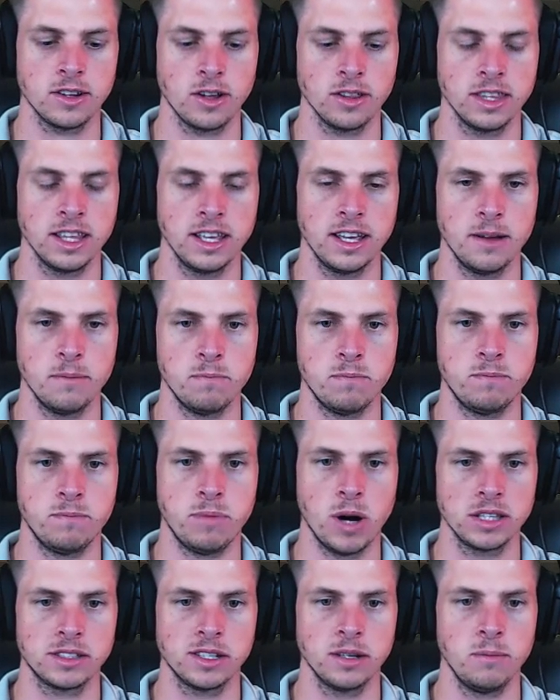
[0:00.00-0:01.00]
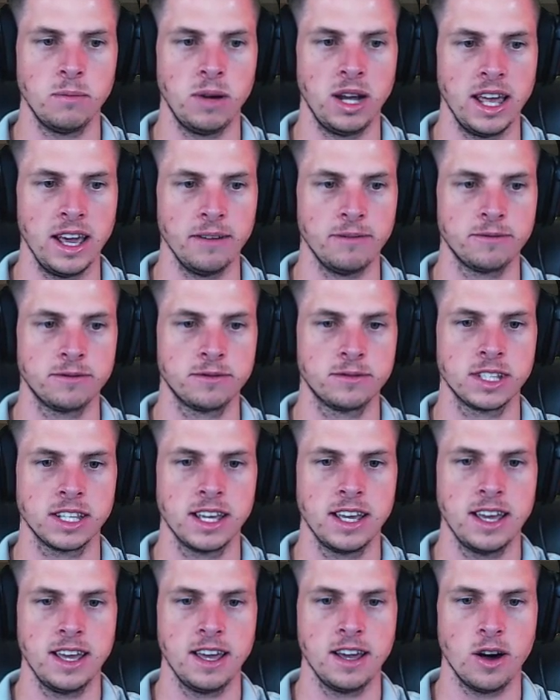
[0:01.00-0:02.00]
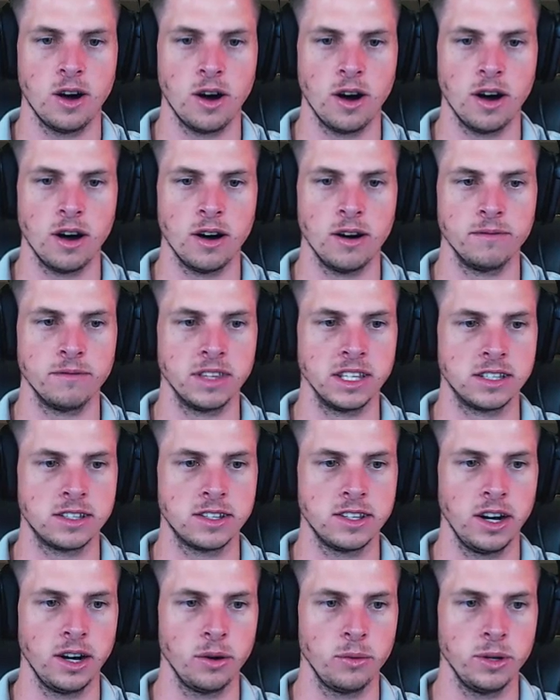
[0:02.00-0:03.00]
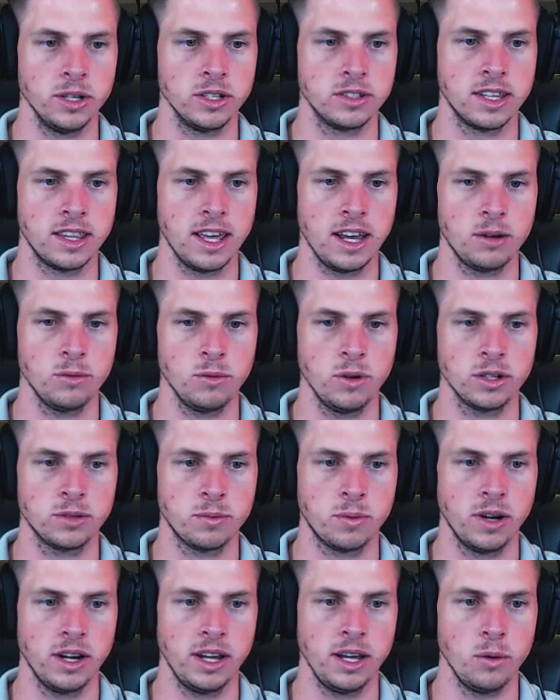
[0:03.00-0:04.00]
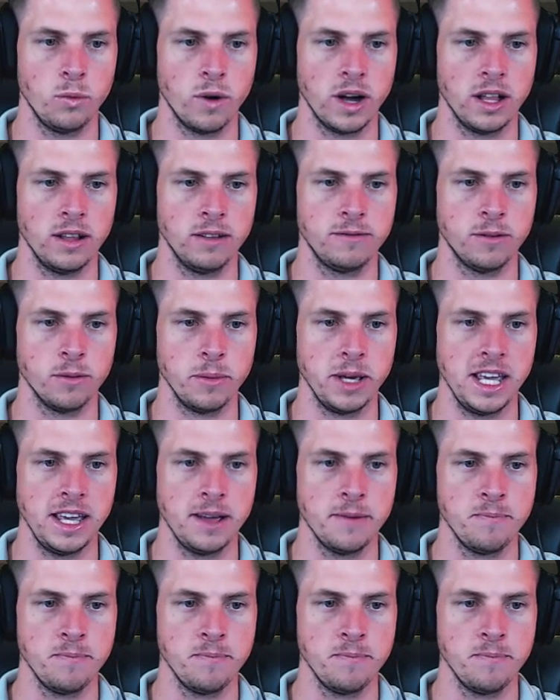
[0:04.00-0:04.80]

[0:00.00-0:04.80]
the bottom left of the steering wheel. So that works pretty well for me.